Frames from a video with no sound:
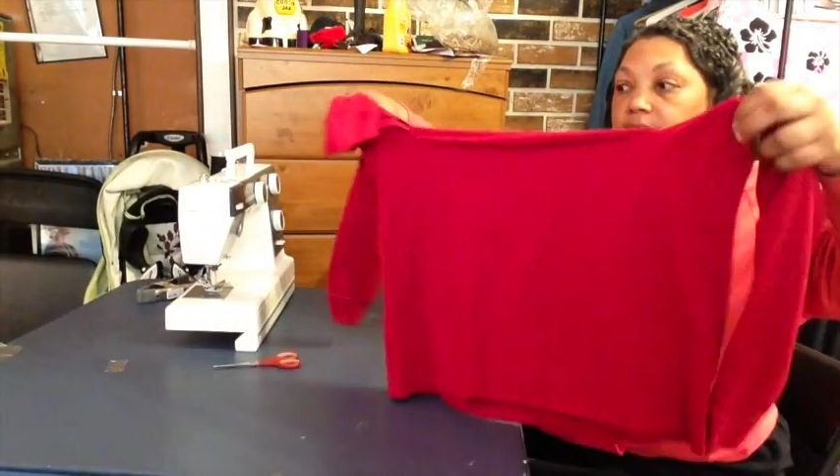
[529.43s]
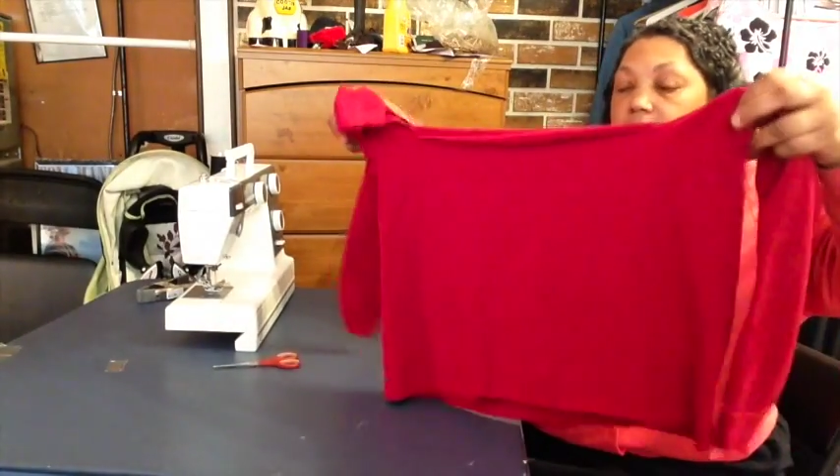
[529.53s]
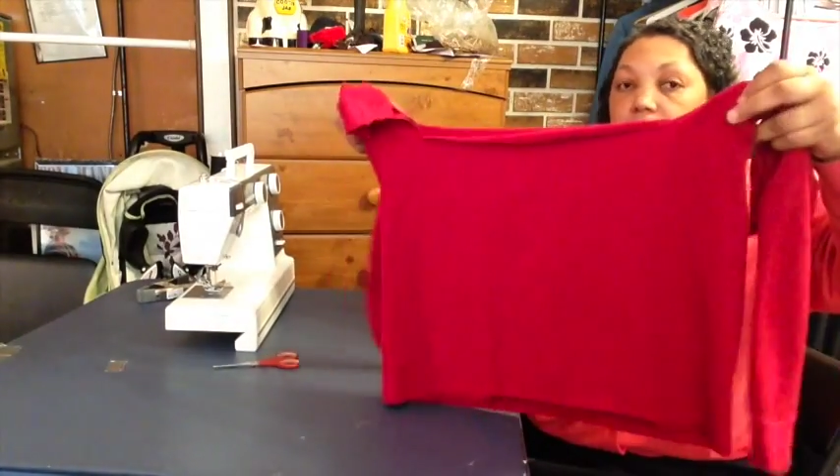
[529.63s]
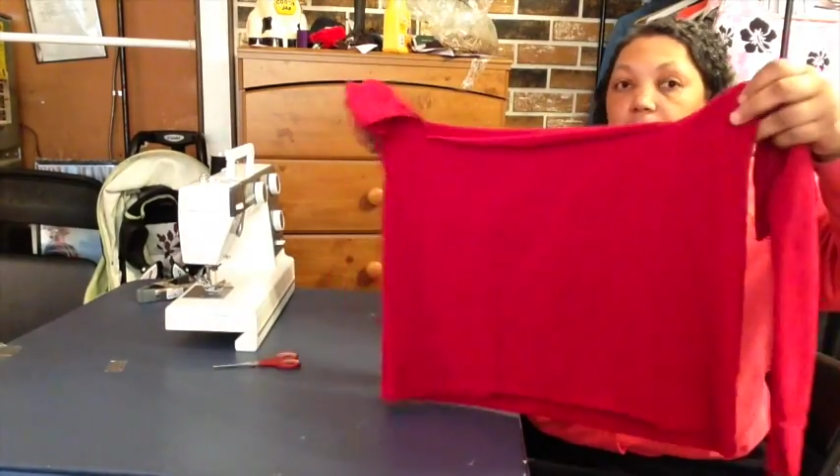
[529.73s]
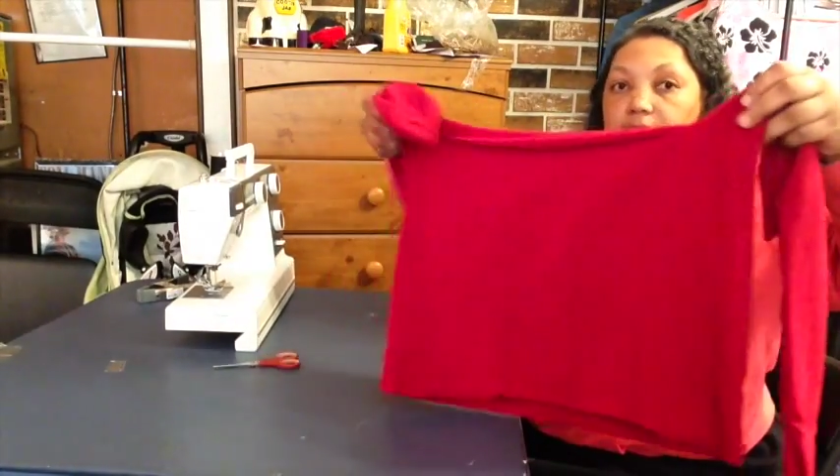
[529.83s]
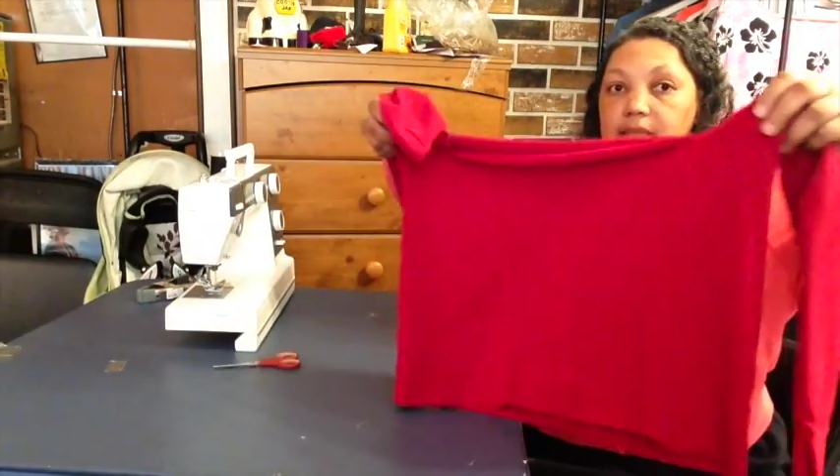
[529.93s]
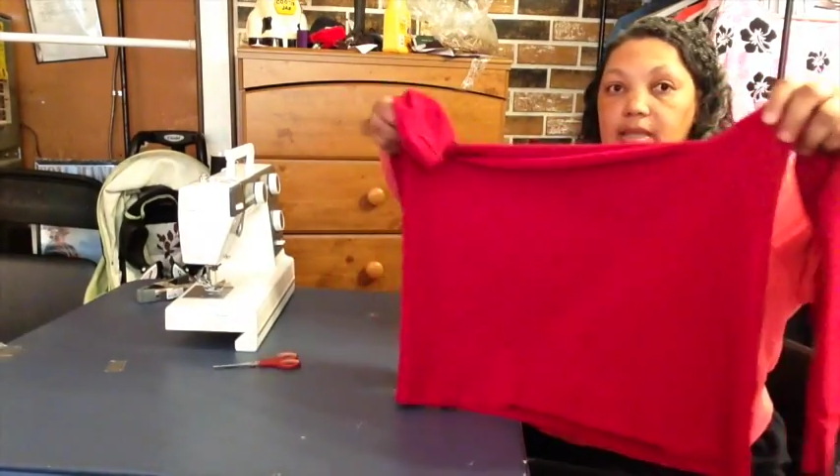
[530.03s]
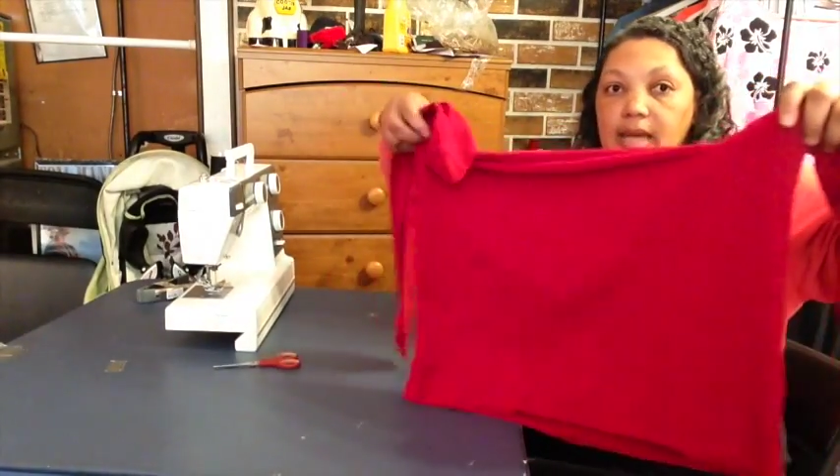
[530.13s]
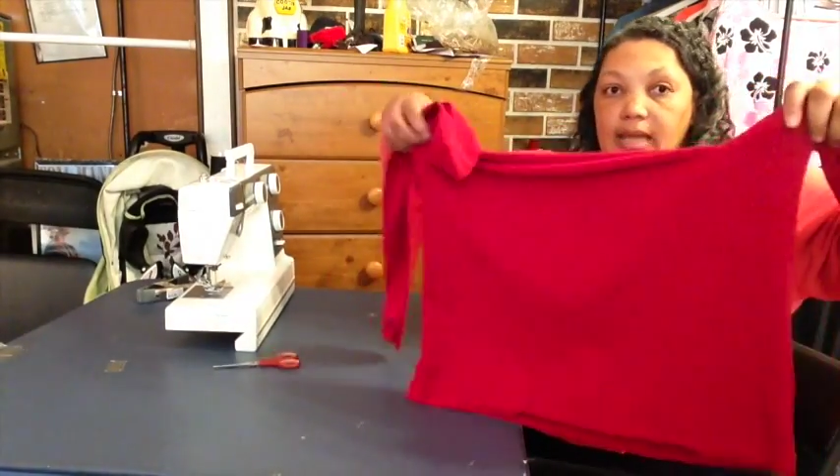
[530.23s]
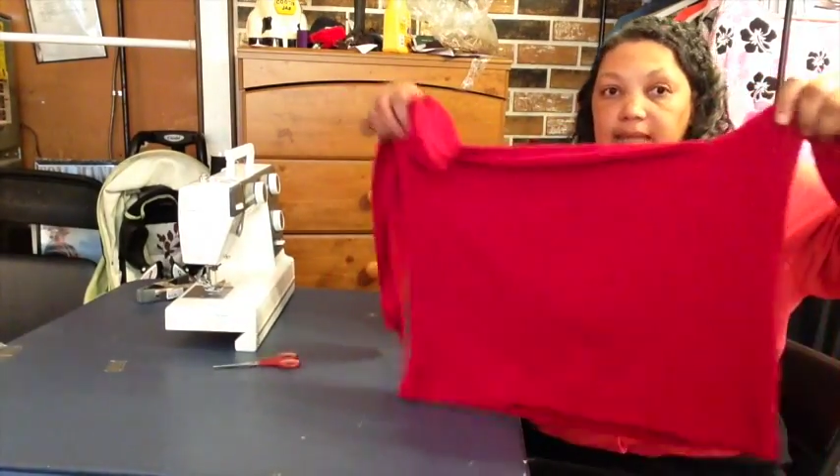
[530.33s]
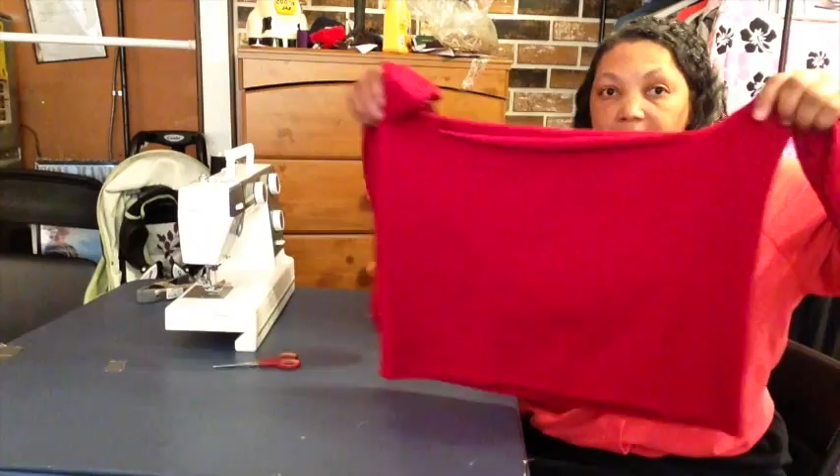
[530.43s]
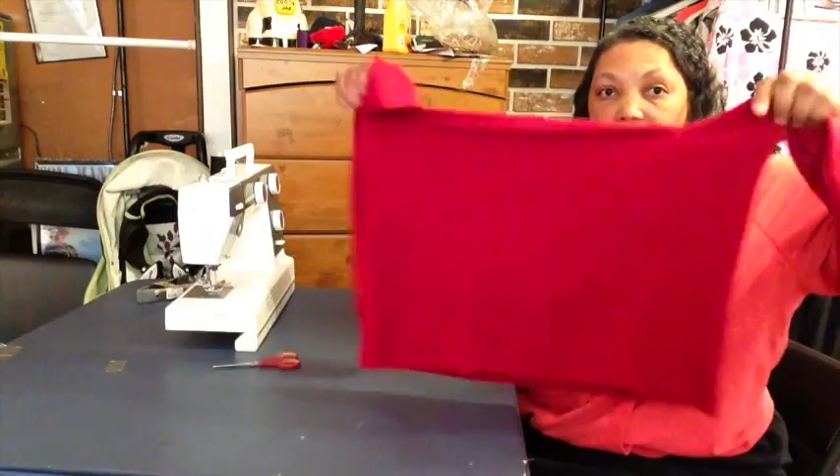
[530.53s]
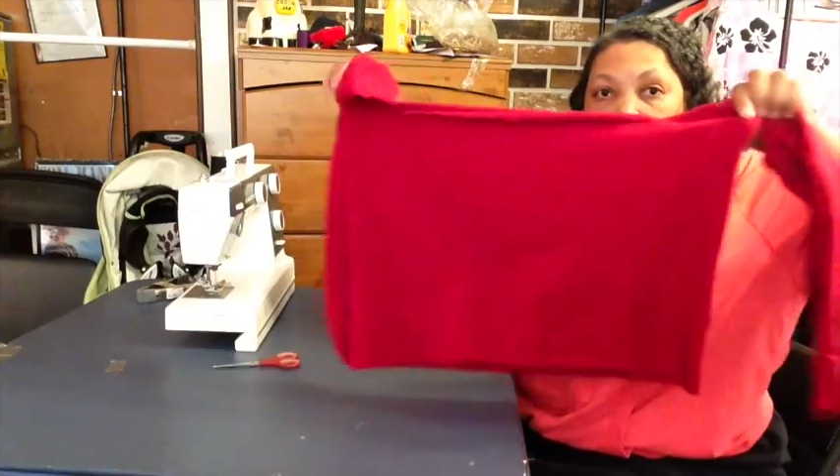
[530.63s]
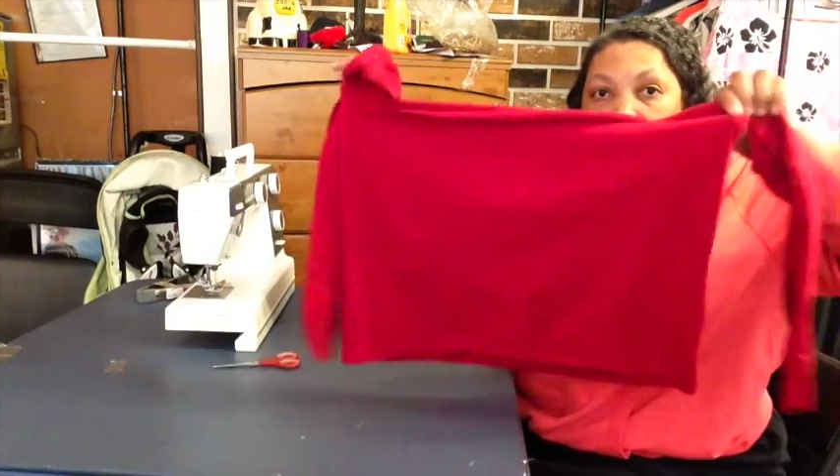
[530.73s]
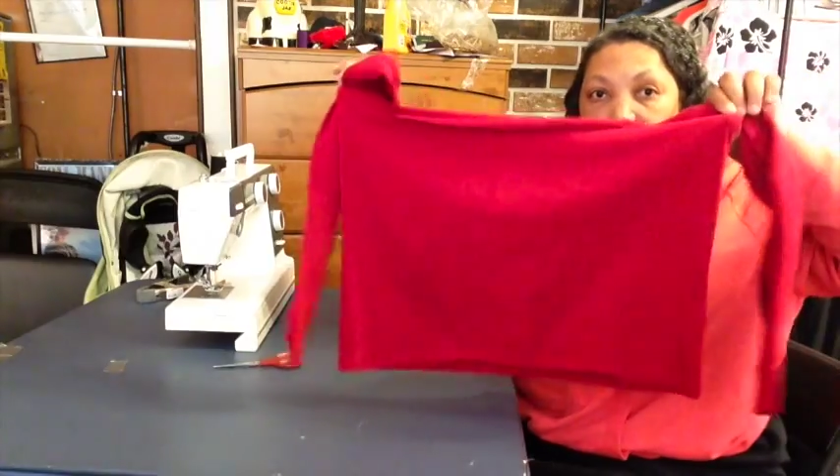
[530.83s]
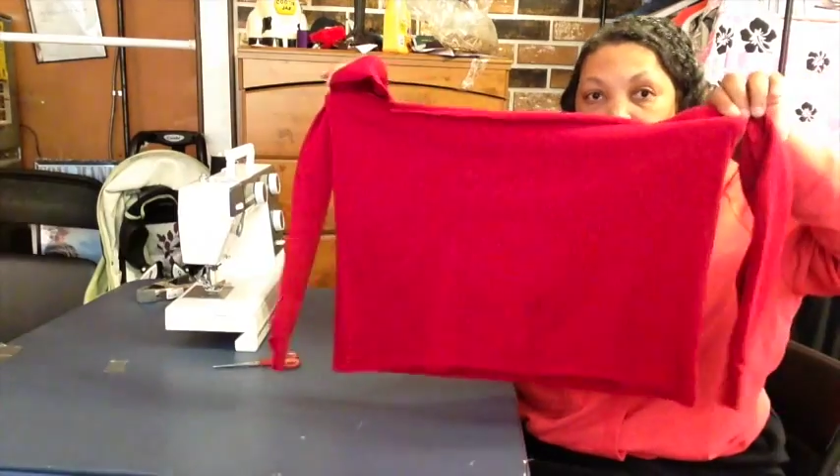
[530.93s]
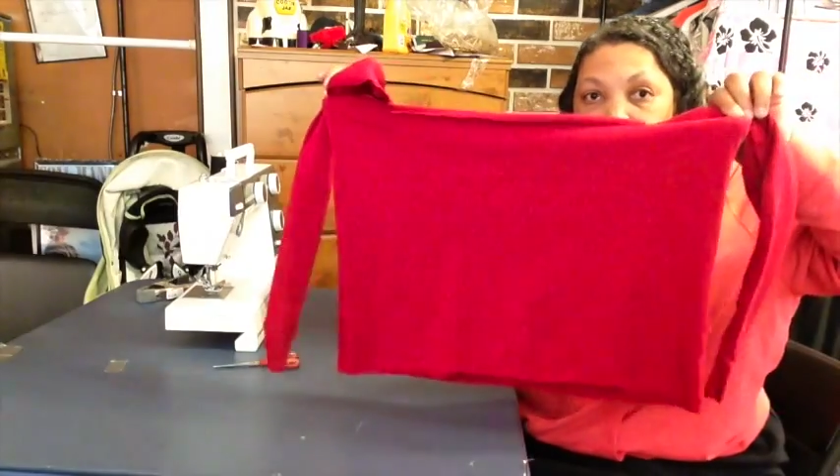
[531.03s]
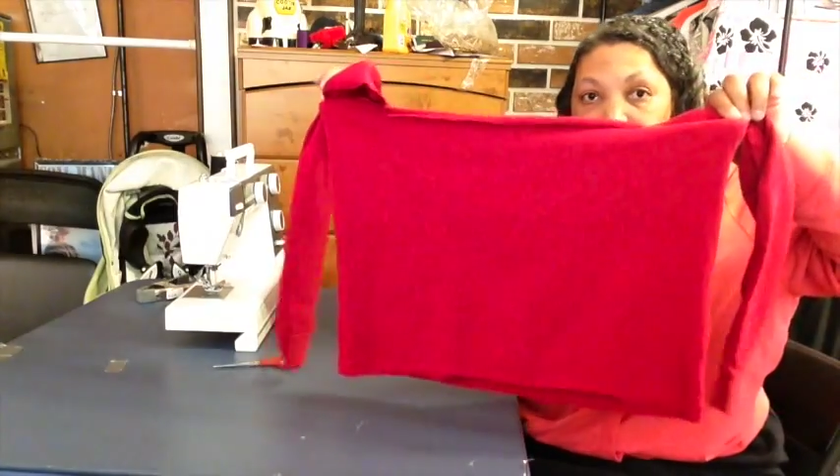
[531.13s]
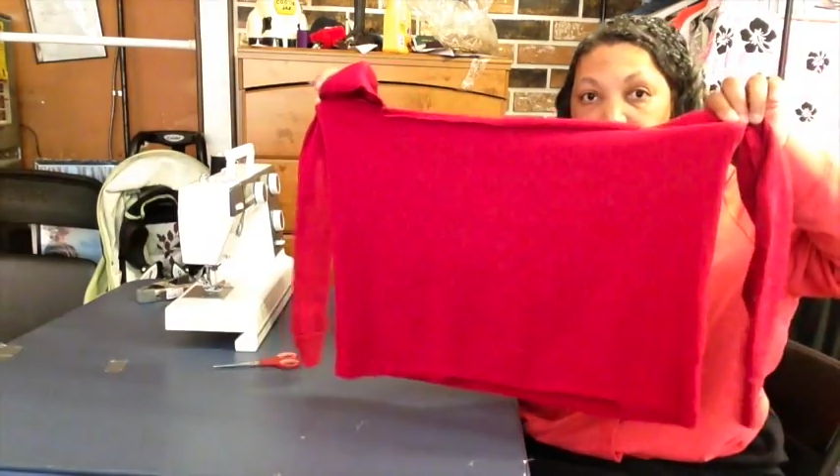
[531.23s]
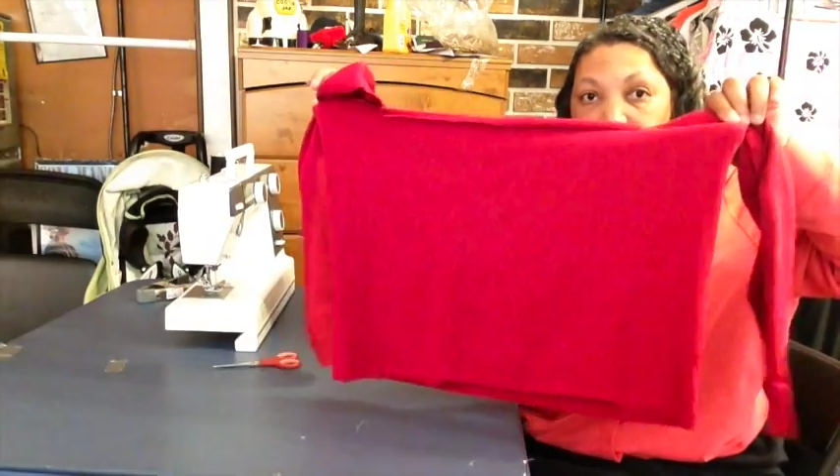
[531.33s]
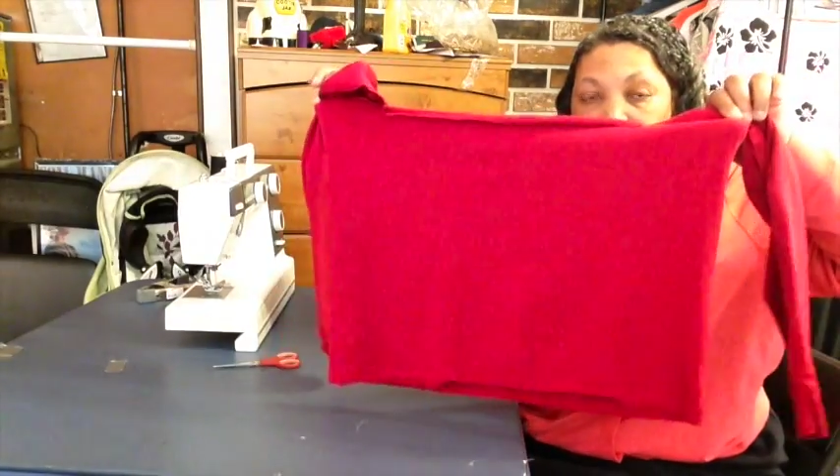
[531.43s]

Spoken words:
so you could cut that off